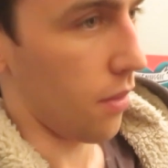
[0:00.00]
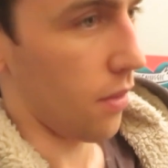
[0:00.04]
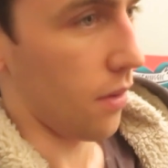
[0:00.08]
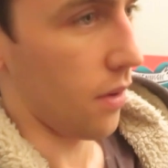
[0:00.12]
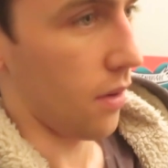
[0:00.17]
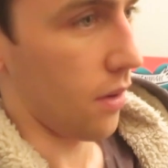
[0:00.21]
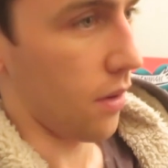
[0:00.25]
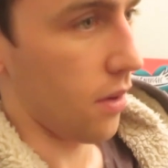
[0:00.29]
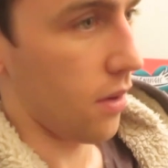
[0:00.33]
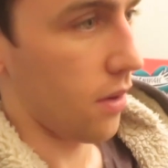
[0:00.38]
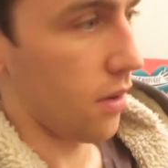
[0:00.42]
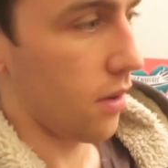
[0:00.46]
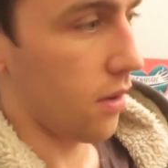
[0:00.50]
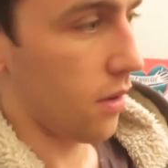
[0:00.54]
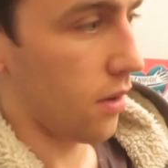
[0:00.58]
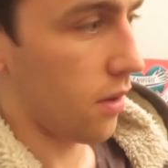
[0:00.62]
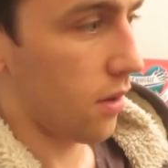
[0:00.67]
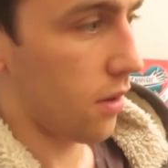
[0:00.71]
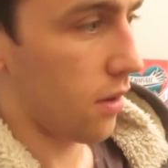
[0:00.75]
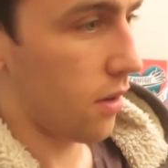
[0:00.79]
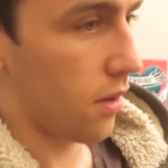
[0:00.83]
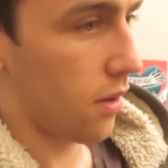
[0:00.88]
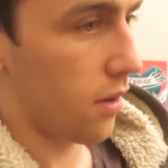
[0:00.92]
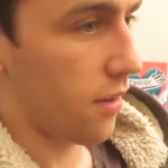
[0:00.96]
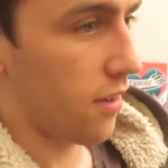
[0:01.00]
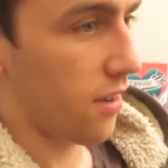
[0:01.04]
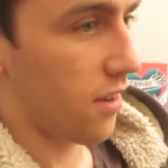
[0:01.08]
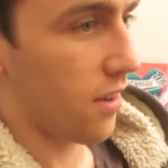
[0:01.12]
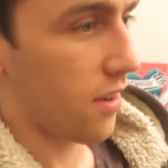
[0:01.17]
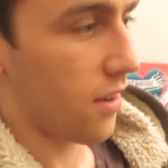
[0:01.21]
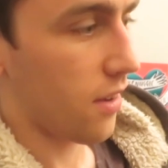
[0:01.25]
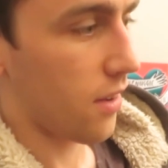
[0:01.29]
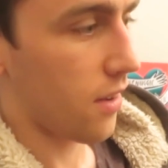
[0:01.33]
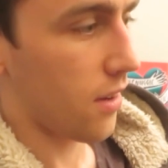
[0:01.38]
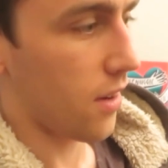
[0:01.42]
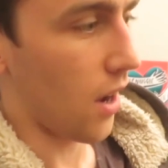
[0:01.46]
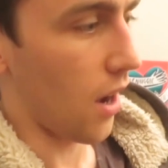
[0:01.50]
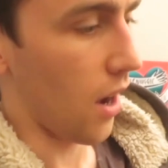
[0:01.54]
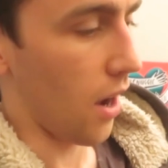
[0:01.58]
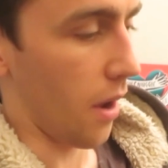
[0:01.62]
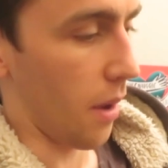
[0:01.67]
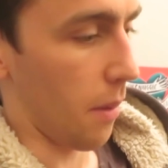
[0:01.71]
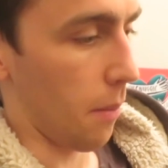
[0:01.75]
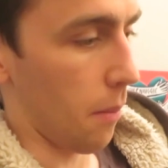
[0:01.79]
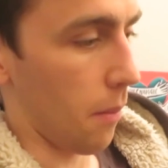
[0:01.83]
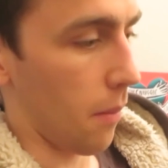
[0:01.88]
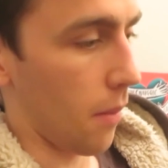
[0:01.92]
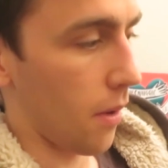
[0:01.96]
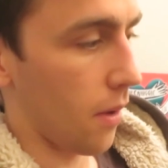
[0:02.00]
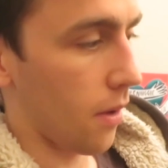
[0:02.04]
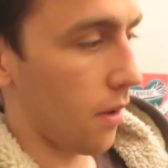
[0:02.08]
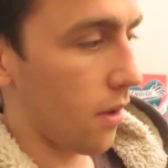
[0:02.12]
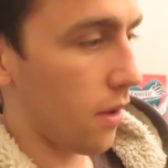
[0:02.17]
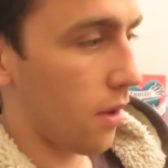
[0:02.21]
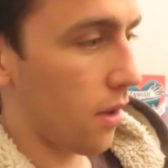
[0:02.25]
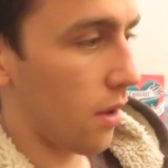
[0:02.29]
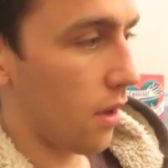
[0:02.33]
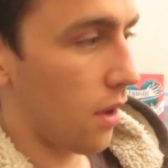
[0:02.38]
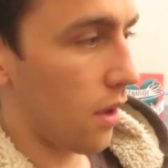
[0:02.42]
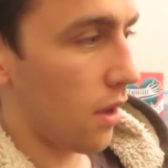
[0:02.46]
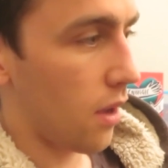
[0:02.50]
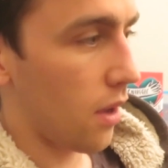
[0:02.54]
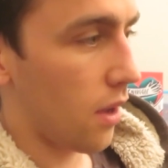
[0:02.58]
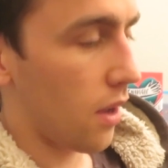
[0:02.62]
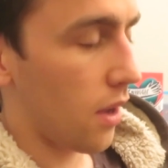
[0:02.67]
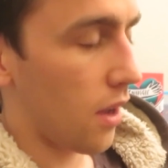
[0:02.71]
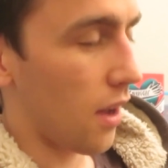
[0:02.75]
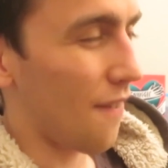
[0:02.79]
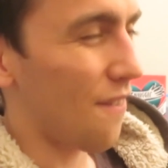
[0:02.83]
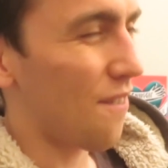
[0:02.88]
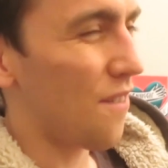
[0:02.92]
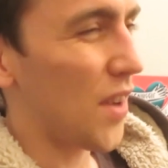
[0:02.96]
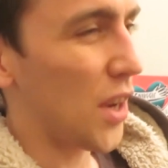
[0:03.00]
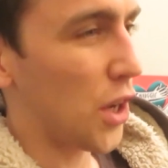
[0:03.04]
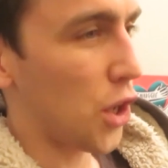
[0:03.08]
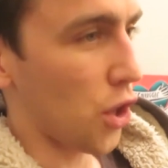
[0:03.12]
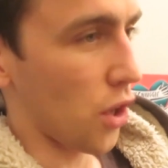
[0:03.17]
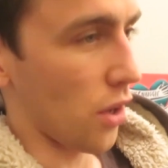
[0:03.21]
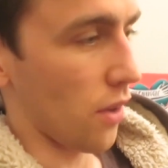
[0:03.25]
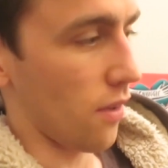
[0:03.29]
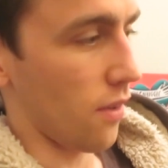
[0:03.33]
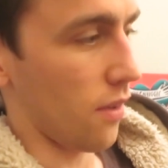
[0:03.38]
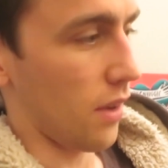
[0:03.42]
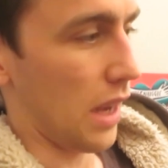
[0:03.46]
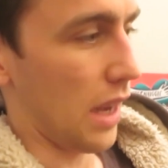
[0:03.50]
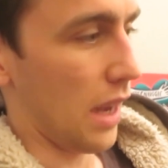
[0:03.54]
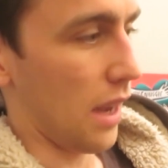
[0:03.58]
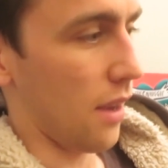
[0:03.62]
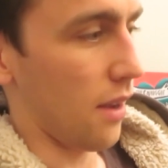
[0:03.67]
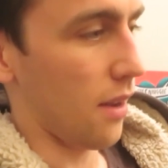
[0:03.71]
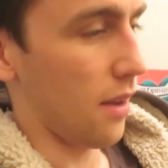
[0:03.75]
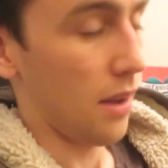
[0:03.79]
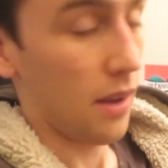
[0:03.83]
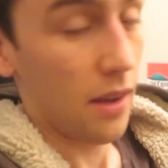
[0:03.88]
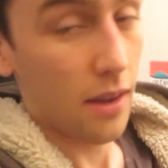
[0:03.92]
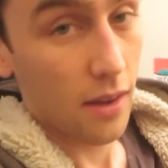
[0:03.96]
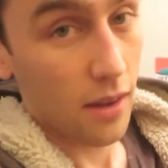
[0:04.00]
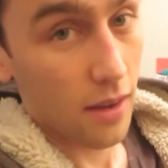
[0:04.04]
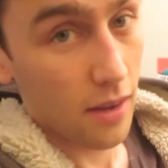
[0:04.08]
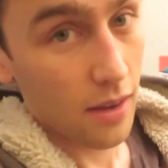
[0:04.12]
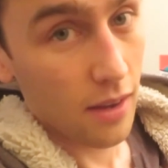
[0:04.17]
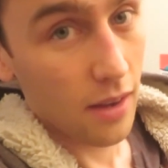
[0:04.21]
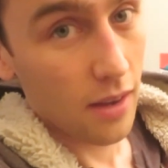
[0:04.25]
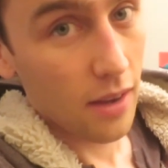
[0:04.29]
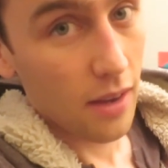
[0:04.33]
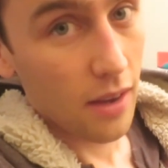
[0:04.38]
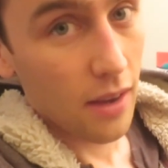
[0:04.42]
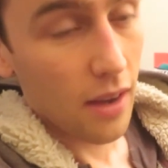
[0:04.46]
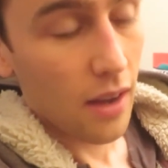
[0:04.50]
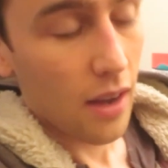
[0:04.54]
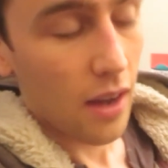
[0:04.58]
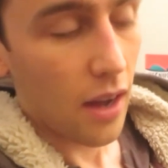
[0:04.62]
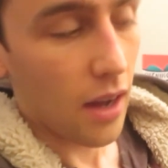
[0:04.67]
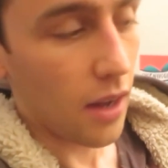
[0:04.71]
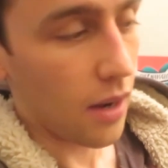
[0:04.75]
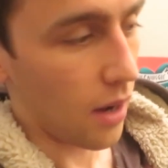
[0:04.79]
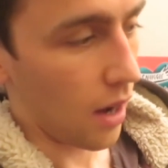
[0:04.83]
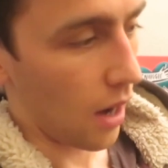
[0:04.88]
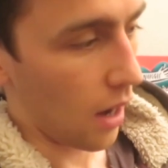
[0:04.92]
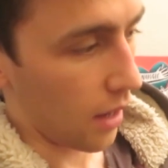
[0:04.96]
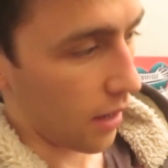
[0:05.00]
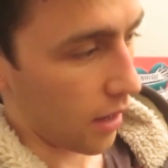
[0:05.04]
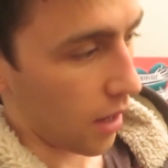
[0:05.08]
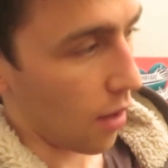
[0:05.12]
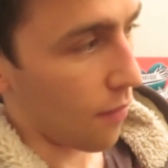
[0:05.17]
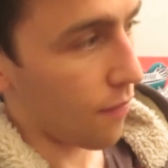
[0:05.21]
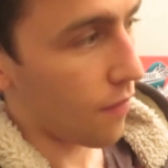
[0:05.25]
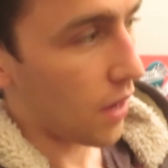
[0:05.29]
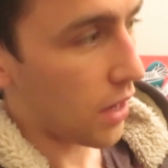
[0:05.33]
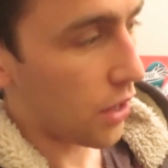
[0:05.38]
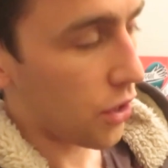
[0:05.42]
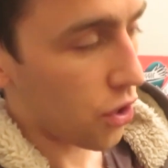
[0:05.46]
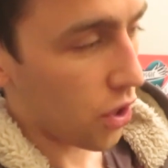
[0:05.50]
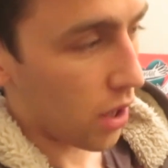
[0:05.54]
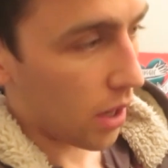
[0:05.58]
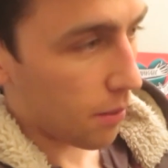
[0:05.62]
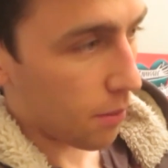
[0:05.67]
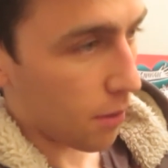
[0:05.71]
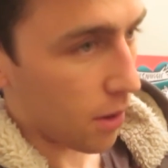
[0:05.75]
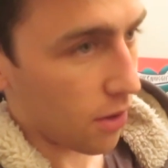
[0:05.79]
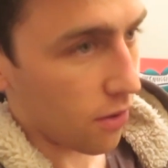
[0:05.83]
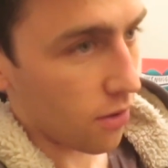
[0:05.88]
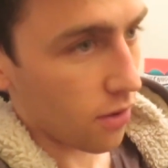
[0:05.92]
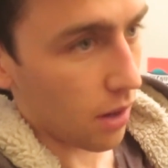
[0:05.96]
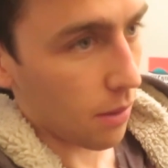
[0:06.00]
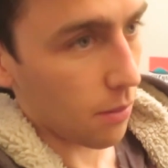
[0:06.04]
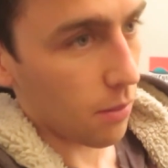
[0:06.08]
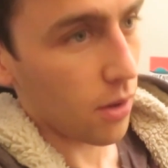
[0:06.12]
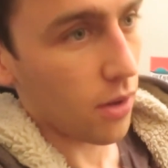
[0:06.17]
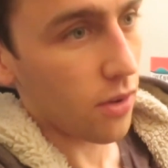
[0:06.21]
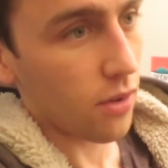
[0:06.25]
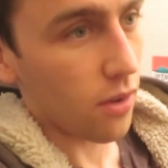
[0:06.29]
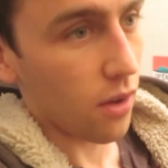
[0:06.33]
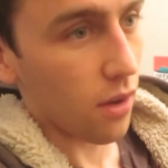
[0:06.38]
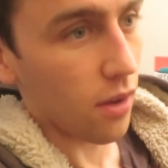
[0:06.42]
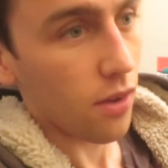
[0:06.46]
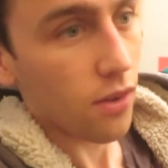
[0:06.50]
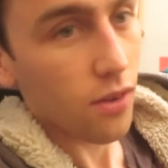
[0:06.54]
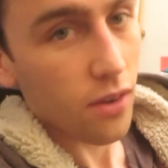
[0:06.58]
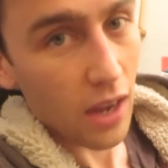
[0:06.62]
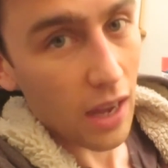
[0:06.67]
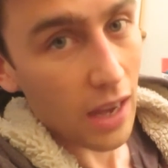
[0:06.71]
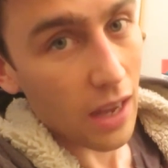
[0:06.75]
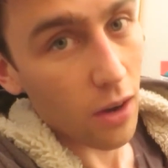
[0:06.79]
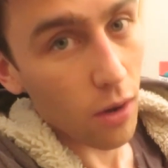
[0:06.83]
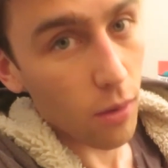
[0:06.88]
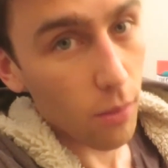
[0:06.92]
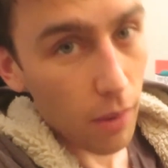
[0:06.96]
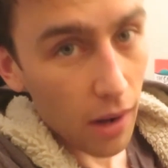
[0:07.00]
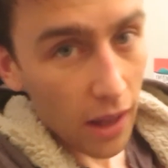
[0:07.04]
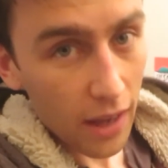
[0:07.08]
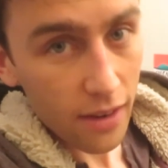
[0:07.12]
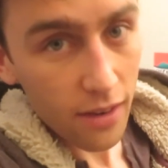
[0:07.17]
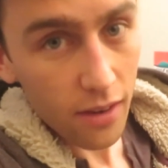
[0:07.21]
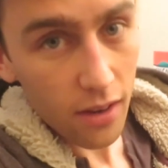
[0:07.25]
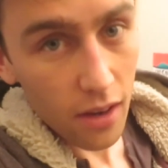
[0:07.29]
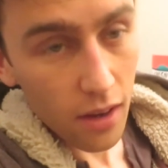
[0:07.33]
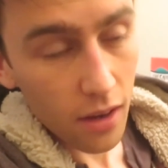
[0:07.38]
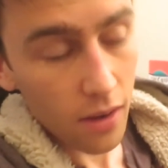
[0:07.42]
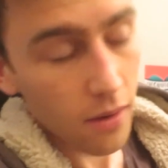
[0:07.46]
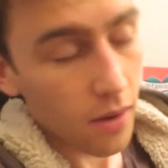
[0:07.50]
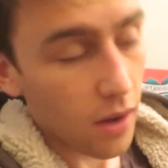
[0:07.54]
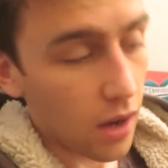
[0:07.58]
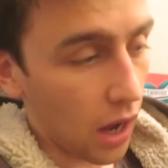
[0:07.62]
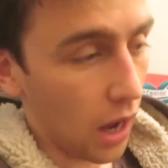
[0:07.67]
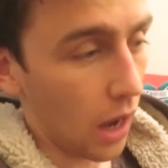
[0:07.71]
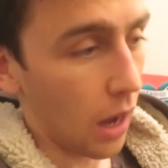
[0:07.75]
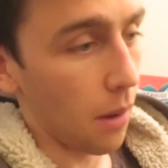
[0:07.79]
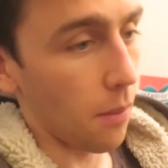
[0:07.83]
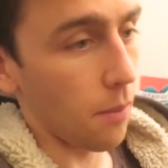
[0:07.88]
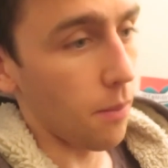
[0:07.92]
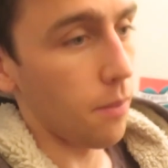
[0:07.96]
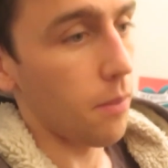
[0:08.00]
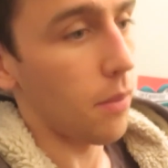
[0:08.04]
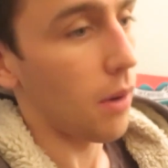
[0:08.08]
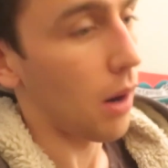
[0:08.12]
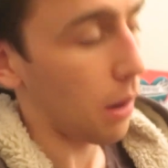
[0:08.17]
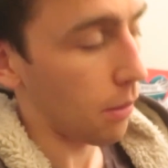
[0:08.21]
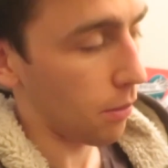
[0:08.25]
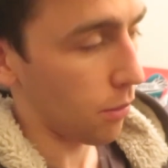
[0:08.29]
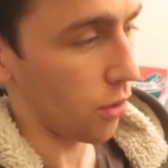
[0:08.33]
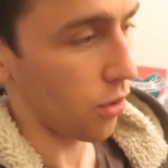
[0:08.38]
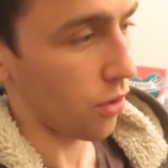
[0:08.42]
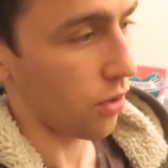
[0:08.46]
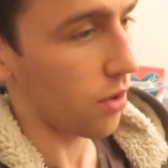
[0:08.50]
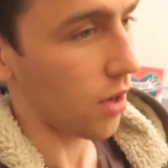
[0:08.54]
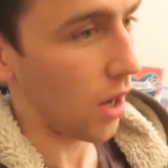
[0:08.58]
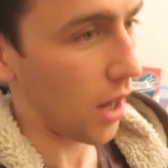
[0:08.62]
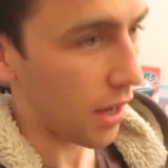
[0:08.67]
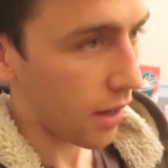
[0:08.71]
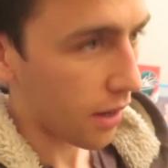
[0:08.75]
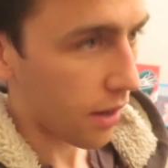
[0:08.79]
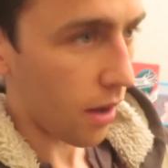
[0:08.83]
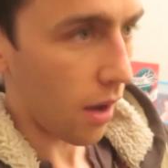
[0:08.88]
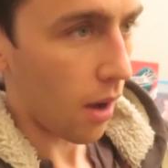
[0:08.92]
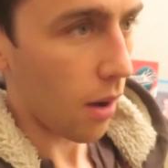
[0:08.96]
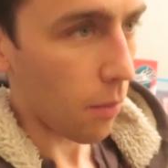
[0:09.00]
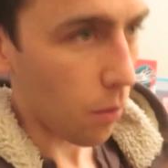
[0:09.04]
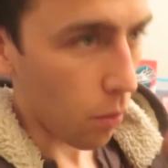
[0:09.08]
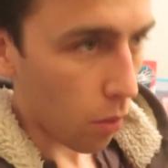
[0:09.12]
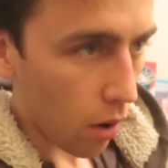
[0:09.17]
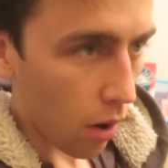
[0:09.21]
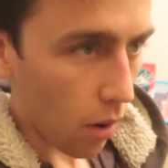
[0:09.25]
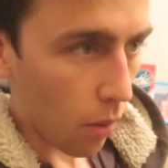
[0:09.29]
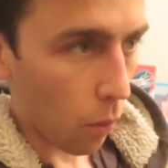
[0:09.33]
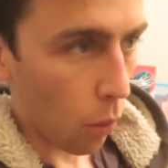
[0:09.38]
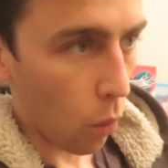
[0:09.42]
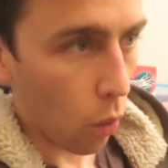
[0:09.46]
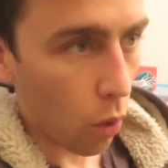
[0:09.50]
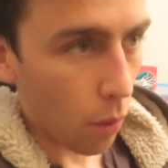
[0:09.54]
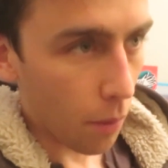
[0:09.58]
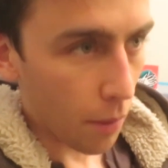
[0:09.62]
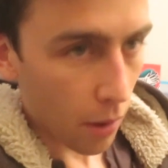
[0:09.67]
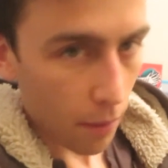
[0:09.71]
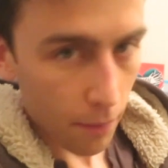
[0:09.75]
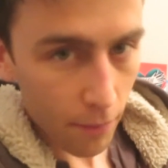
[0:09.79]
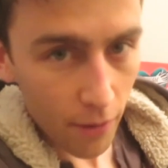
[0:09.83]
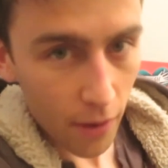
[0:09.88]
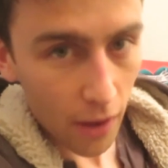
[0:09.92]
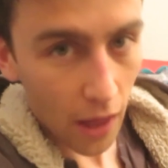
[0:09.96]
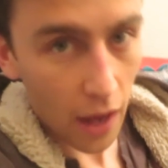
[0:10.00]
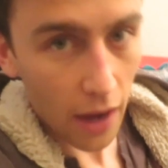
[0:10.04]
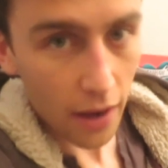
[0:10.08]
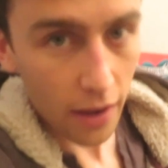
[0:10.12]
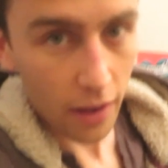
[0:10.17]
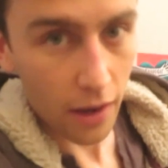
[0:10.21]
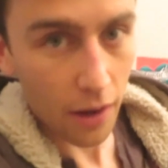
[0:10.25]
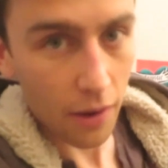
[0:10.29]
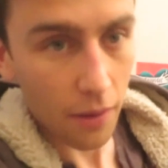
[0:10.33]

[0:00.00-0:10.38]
than time. Efficiency. Like eventually I'm gonna start staying up later, but I'm just like I'm warming up for that, you